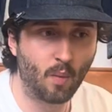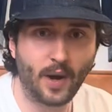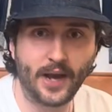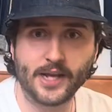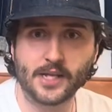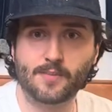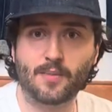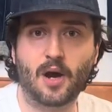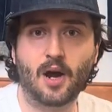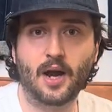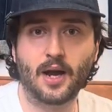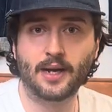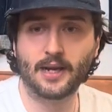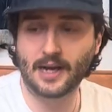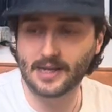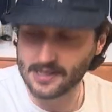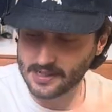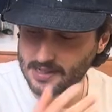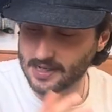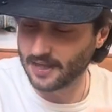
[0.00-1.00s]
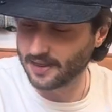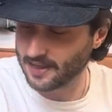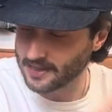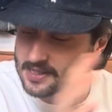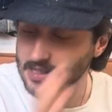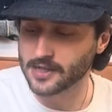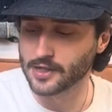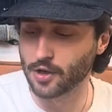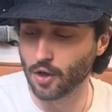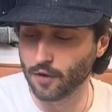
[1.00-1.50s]
ways, but as I said, this
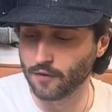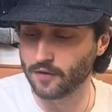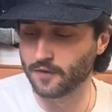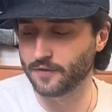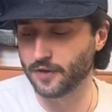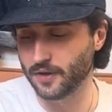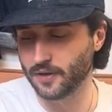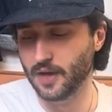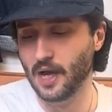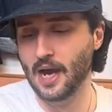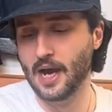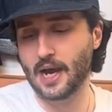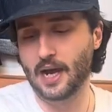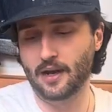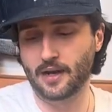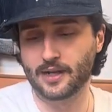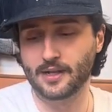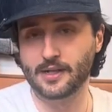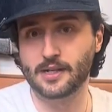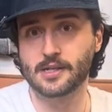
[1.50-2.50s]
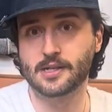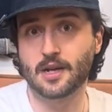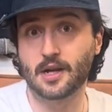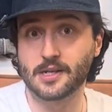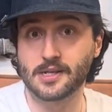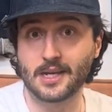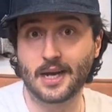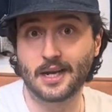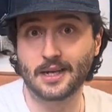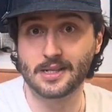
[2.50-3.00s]
is an overview and I can
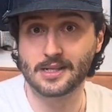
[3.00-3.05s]
discuss that in a